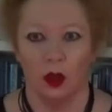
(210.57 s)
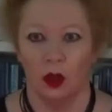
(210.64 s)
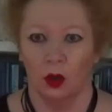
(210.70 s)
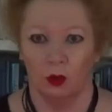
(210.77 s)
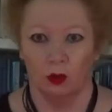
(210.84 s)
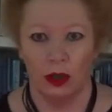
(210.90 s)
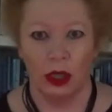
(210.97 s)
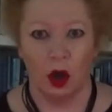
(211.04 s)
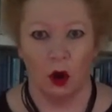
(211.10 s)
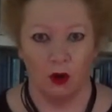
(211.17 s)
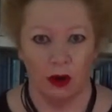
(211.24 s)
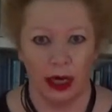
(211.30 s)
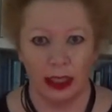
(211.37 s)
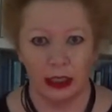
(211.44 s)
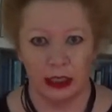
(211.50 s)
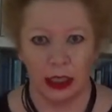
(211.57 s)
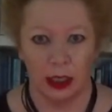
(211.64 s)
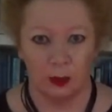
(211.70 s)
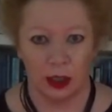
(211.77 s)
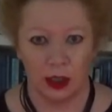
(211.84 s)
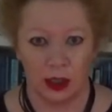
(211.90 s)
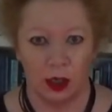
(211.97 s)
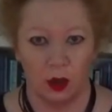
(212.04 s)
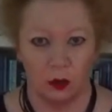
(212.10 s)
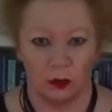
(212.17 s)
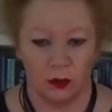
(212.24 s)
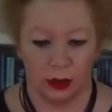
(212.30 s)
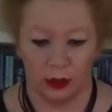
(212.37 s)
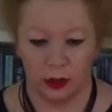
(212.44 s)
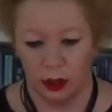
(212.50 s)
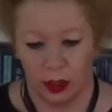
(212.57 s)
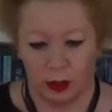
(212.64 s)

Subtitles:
reorienting myself and